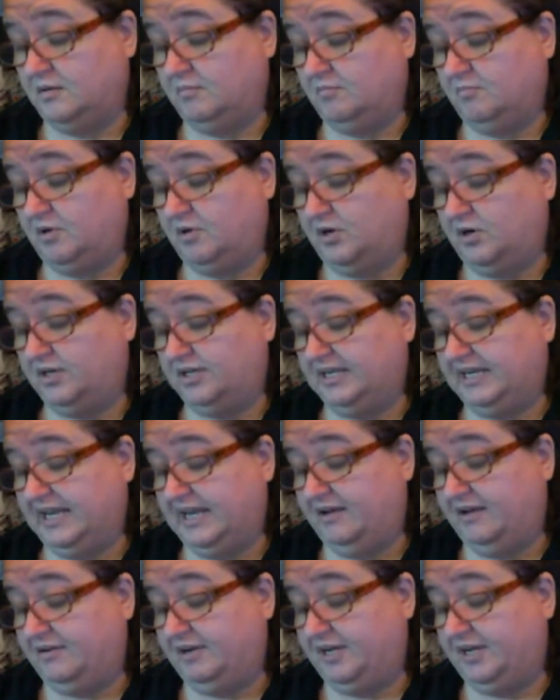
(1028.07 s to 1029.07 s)
Martin
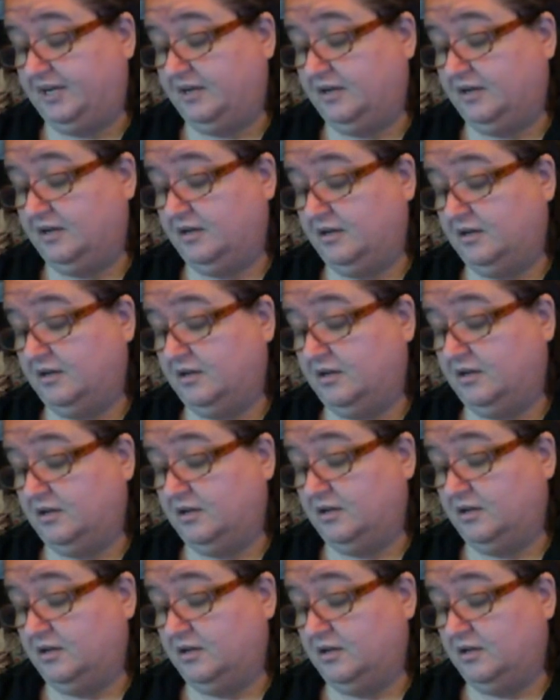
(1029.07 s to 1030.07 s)
County
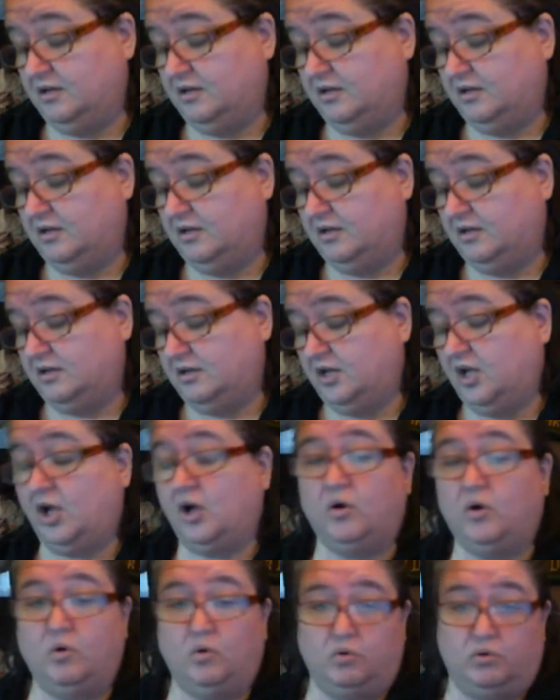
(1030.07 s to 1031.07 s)

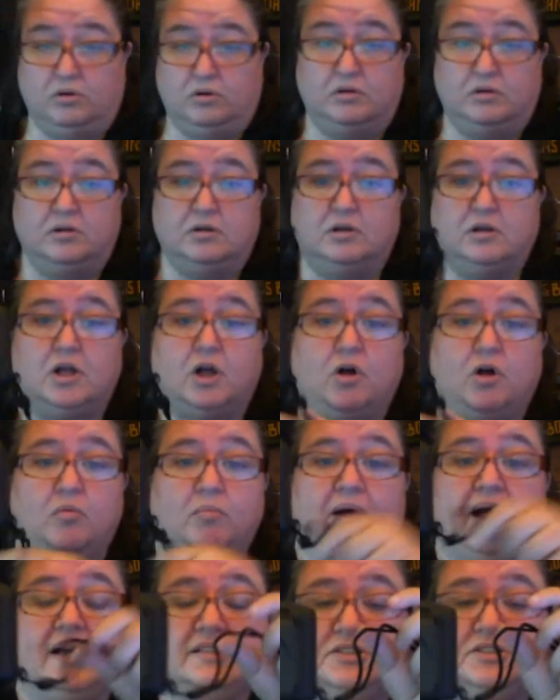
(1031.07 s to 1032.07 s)
coal
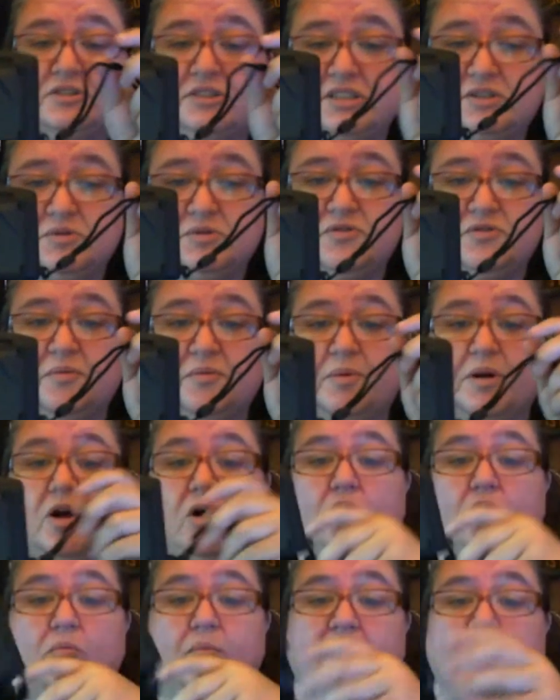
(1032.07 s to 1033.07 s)
mine. So this was from a
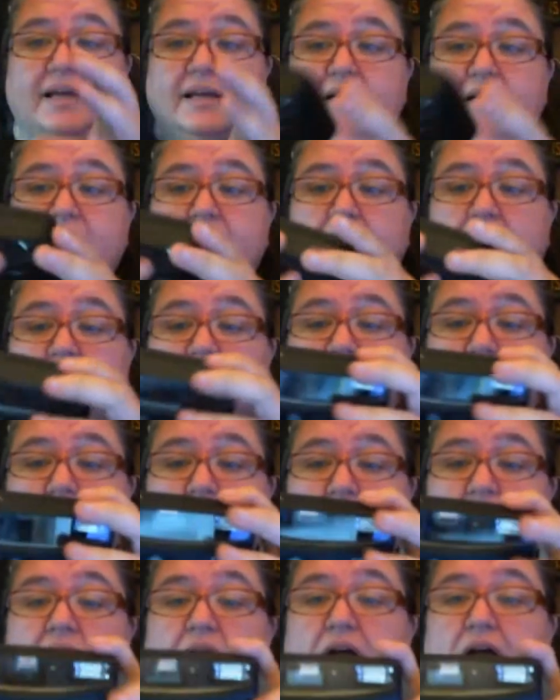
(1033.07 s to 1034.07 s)
coal mine.
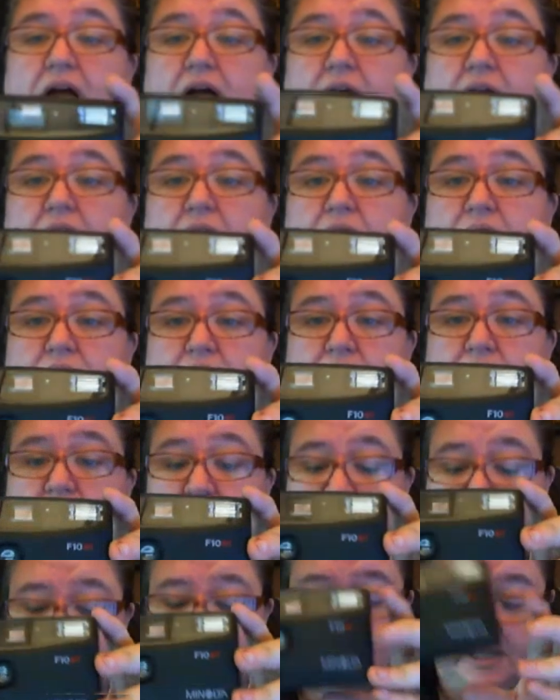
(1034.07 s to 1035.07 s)
And
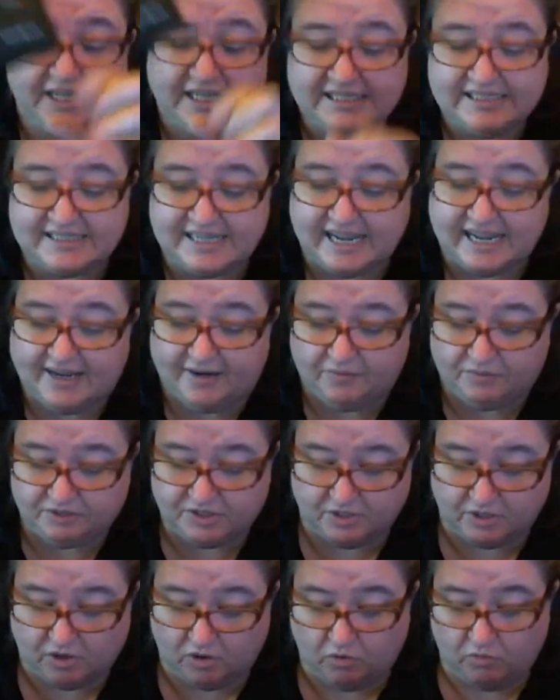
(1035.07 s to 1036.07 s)
his dad
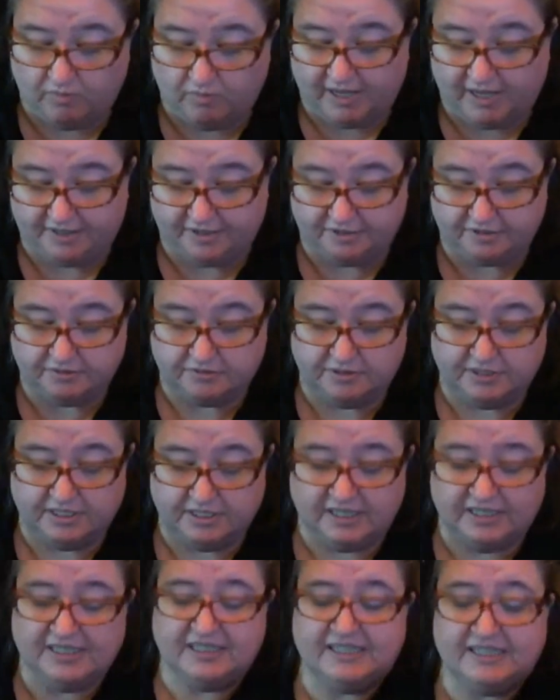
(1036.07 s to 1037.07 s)
was a coal miner.
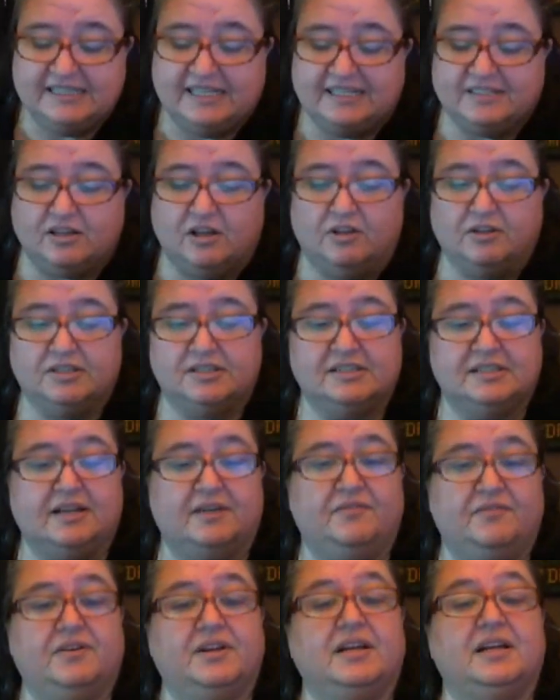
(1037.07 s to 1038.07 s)
And this has all the
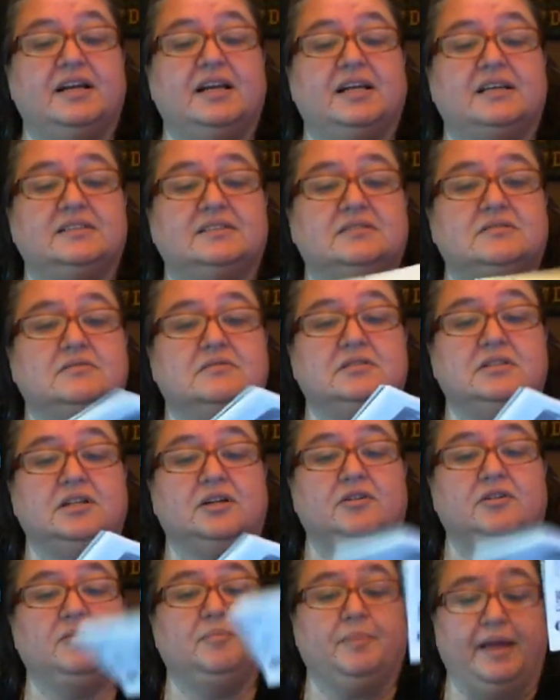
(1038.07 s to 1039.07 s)
stuff in it. It has, you
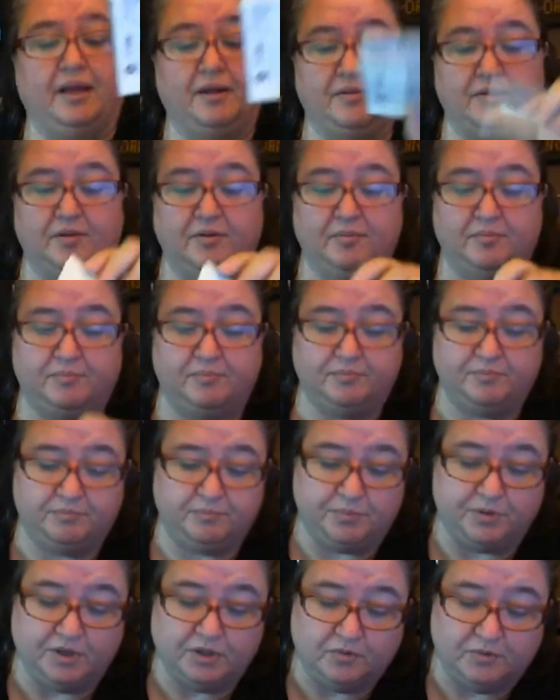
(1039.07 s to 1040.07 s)
know, the
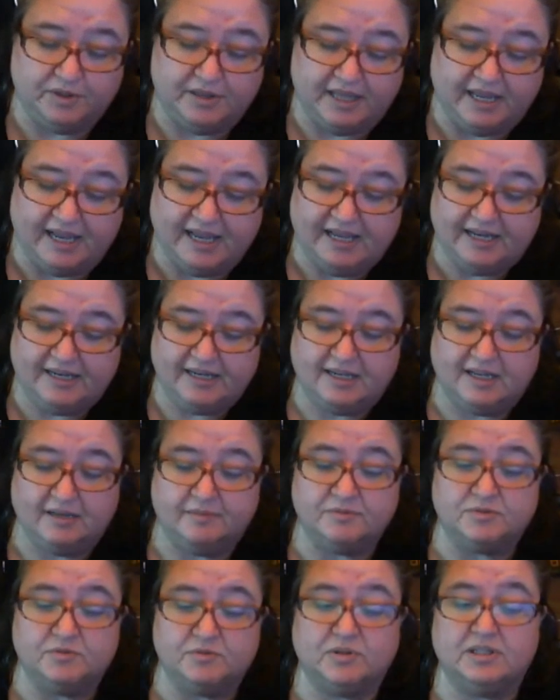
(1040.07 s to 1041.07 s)
book with that. And it
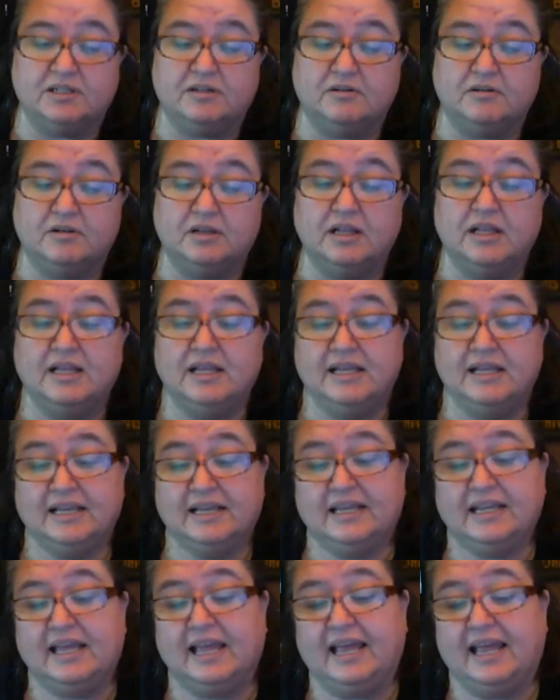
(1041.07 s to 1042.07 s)
comes with a little
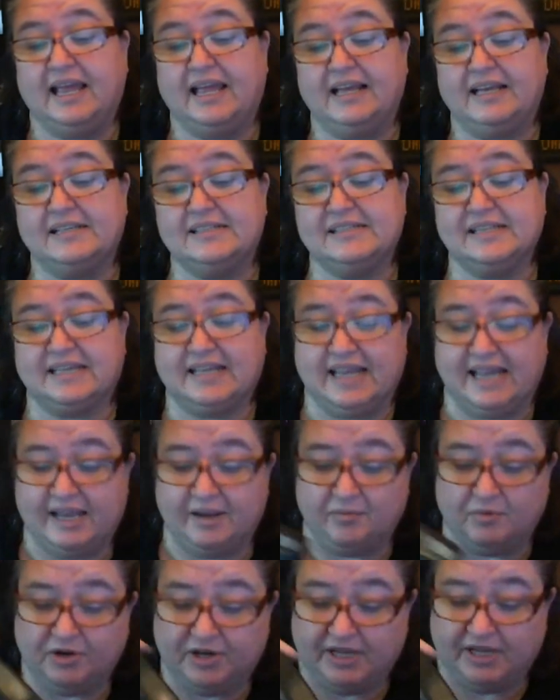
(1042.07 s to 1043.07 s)
case, a
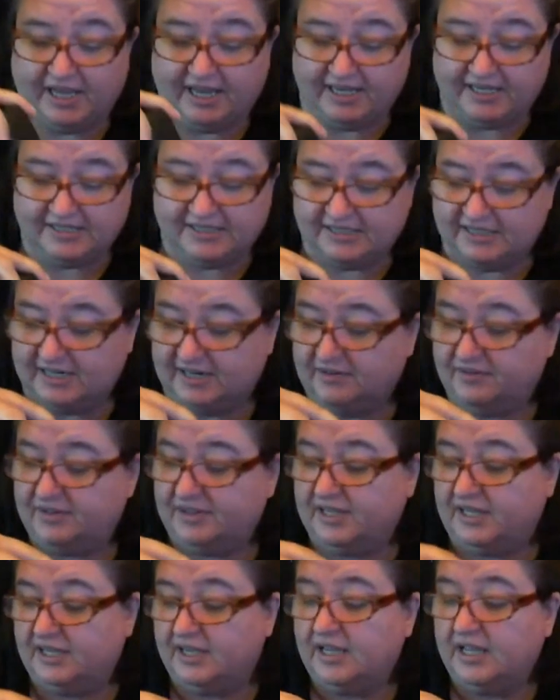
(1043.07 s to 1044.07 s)
camera case and
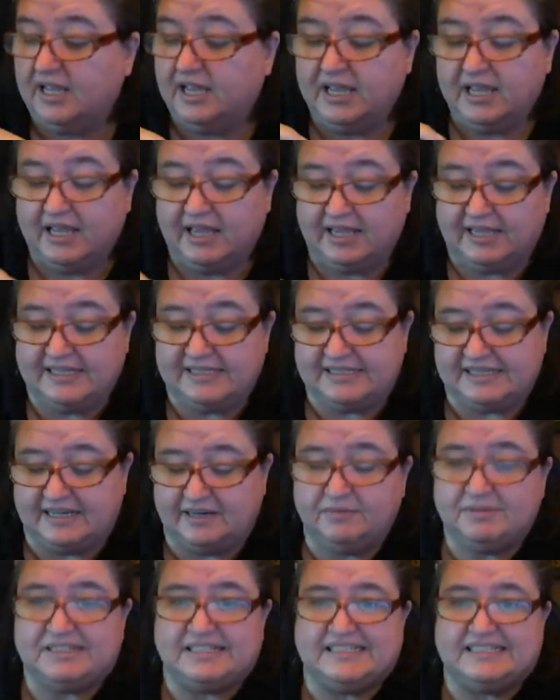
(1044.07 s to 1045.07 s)
everything. Like you said,
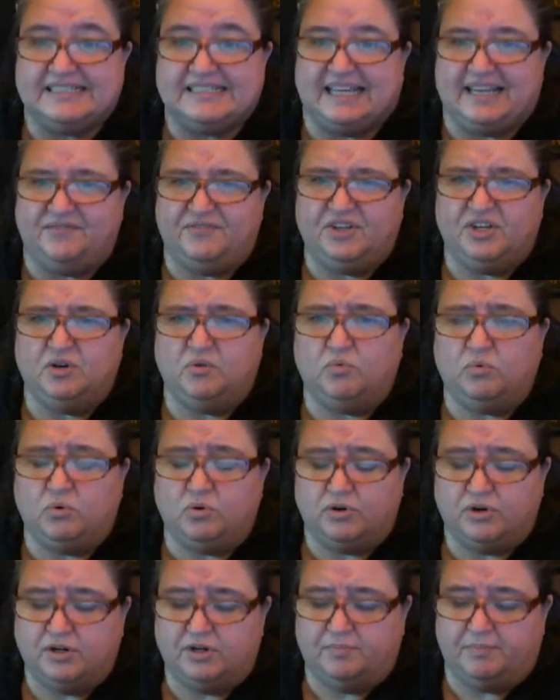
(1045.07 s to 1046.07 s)
it was a safety
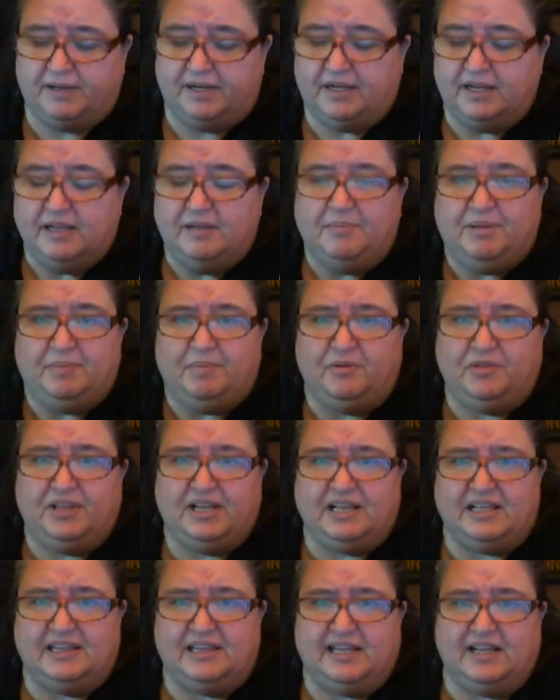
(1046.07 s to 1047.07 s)
award. But people
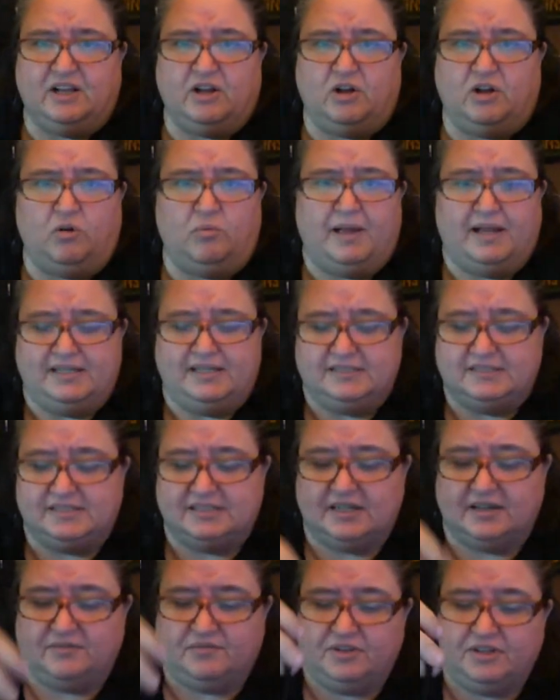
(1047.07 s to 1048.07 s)
that collect coal mining
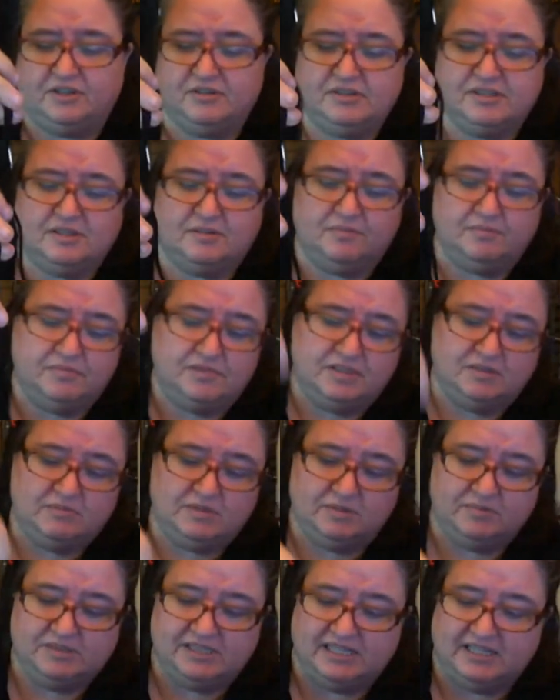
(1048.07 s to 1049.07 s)
stuff, you know,
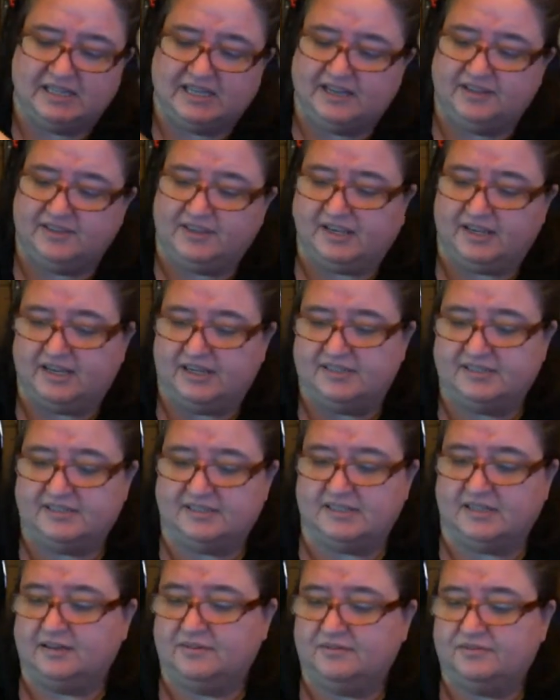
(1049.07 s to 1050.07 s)
sometimes they like that kind of
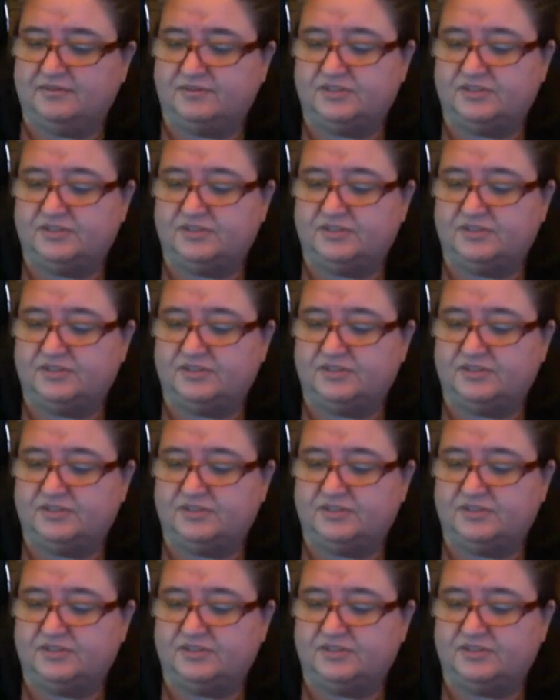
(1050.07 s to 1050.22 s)
stuff.